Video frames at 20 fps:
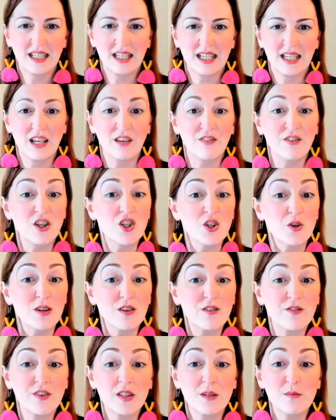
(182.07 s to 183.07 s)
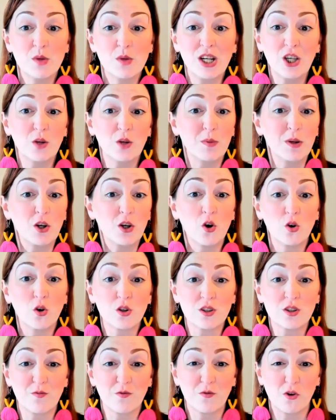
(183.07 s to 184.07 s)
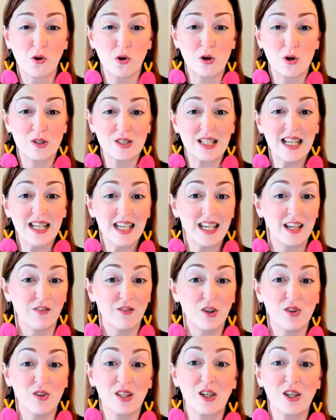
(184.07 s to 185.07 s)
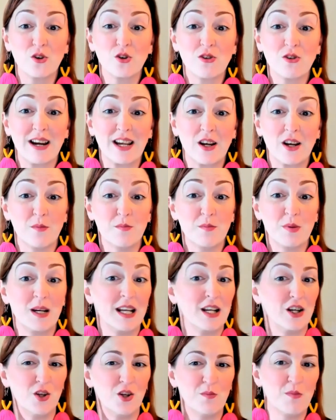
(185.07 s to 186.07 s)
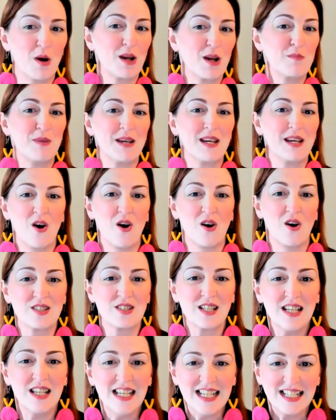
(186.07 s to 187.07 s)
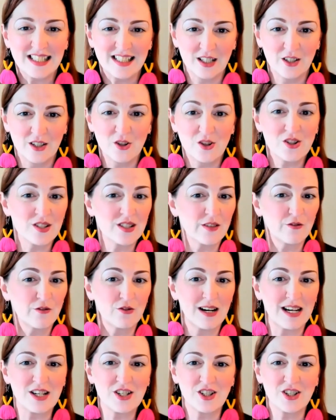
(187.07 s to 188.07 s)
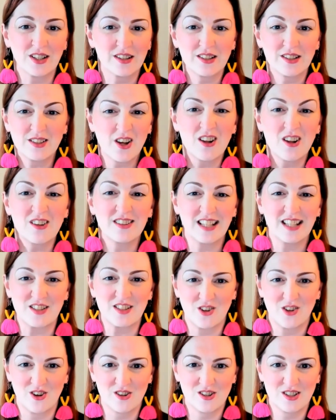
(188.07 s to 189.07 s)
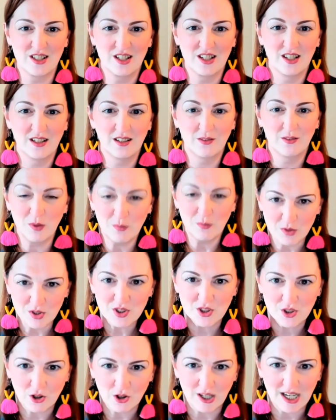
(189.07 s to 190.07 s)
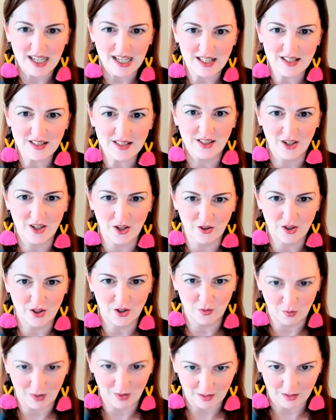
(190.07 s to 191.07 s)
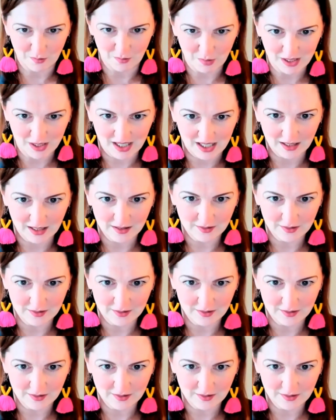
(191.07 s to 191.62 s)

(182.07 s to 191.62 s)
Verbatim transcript: If you do it for the money, you'll be called abroad. If you think you're great company and you might be God, delusions of grandeur that aren't that odd. We must create to know who we can be.